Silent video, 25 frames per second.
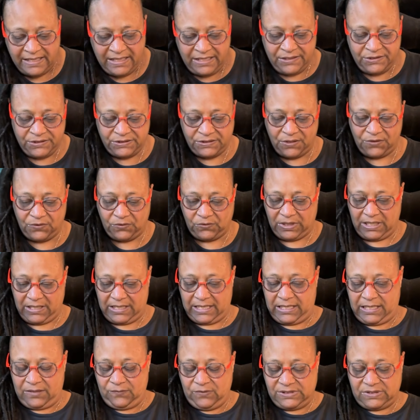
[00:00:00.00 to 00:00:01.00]
So
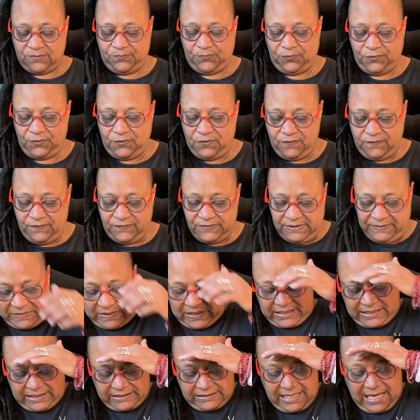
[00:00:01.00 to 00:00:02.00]
it was approved
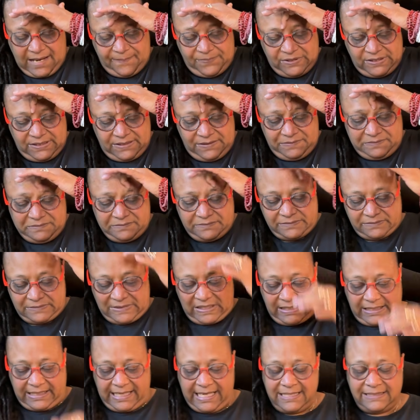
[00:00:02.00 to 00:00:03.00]
and adopted
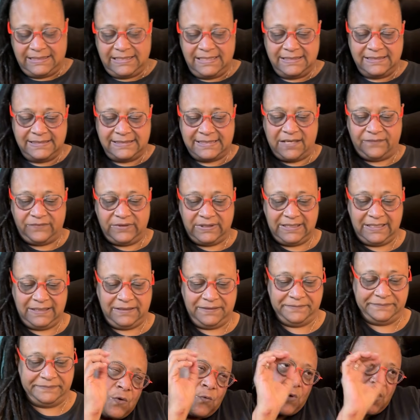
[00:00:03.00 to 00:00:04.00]
in 1870.
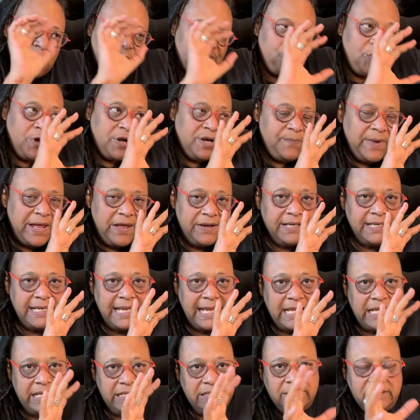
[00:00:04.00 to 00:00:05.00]
What brought about an
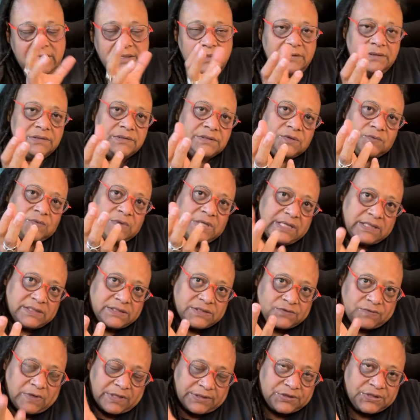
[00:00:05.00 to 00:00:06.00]
end to
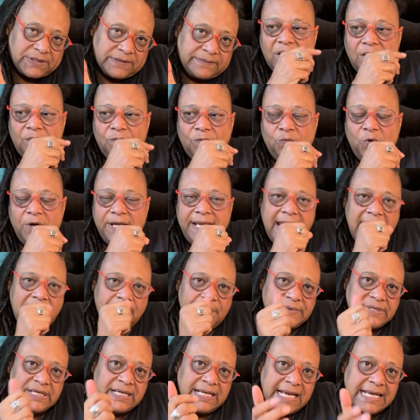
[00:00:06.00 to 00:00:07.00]
Reconstruction? What
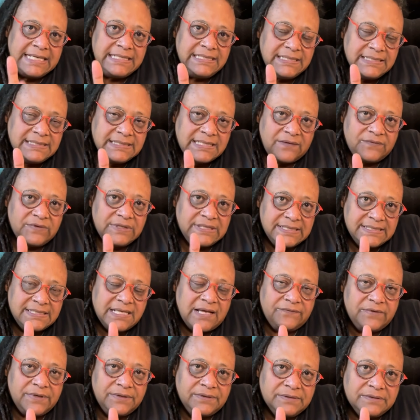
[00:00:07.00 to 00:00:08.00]
happened in
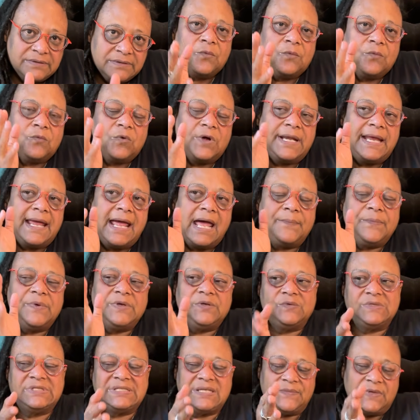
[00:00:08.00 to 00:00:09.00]
1877? What happened
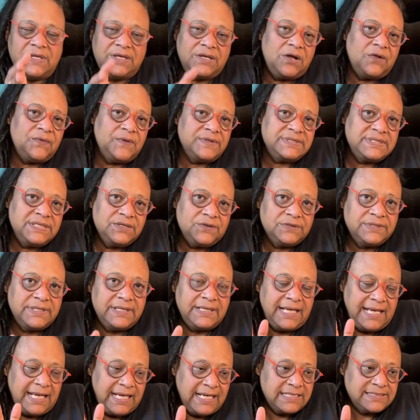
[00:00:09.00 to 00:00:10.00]
was something called the
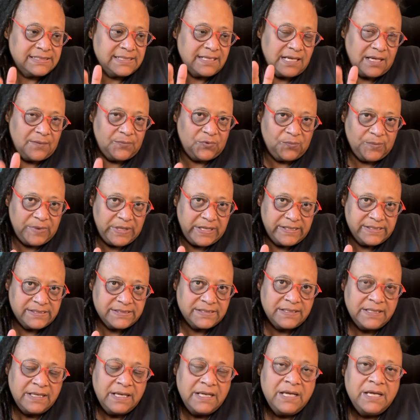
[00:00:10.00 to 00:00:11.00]
Tilden-Hayes Compromise.